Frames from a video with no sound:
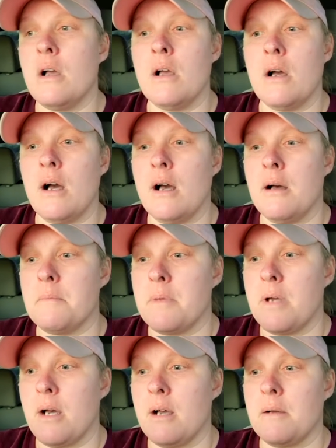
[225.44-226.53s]
um,
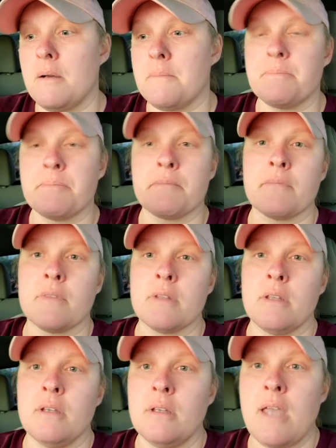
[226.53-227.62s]
um,
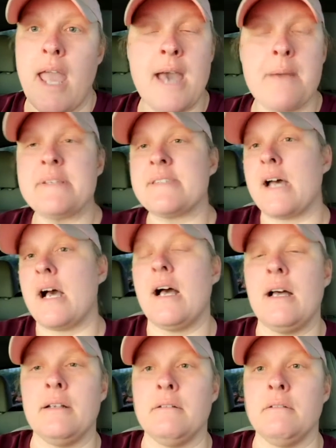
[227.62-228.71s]

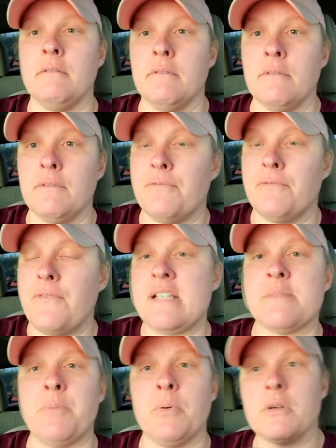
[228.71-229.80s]
Amazon,
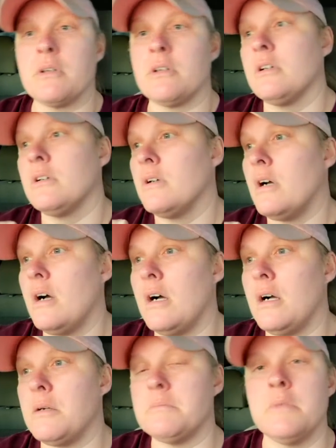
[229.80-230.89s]
Facebook,
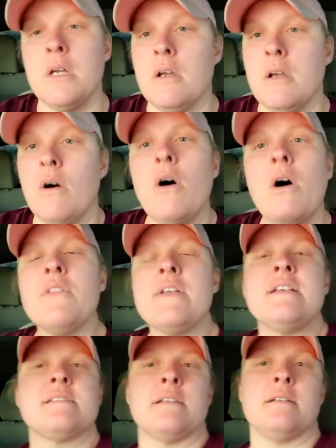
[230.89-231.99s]
um, all
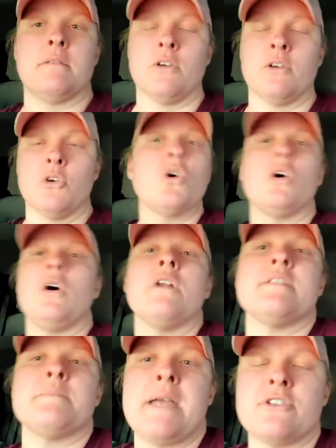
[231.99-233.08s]
these Google, all
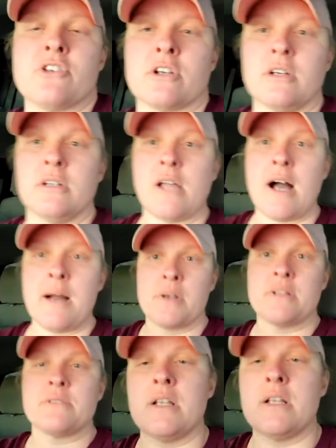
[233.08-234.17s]
these major
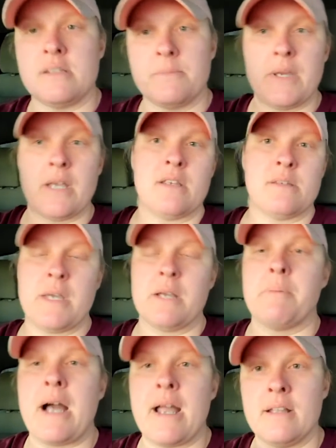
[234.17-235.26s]
conglomerates, right? These big, these big,
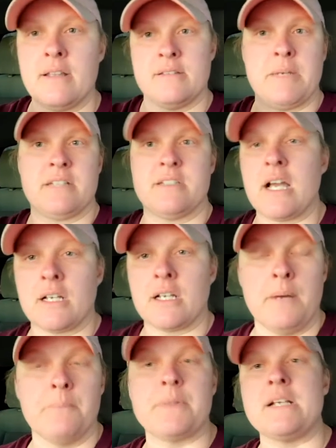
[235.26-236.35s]
buy, these big tech
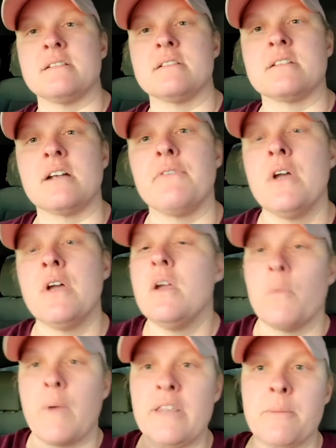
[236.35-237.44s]
companies and stuff.
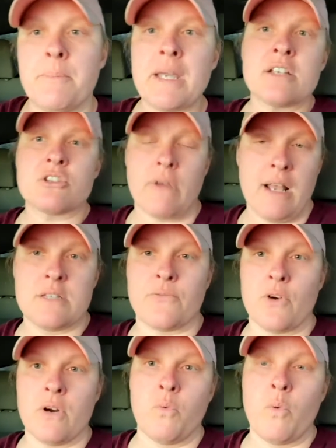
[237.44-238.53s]
We had the biggest
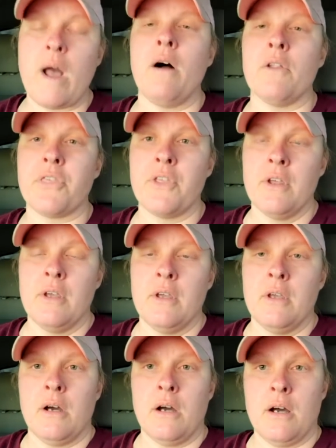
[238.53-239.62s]
transfer of wealth
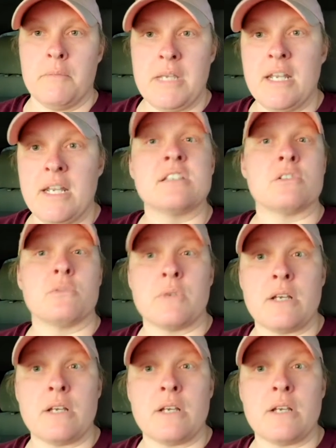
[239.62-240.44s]
um, in history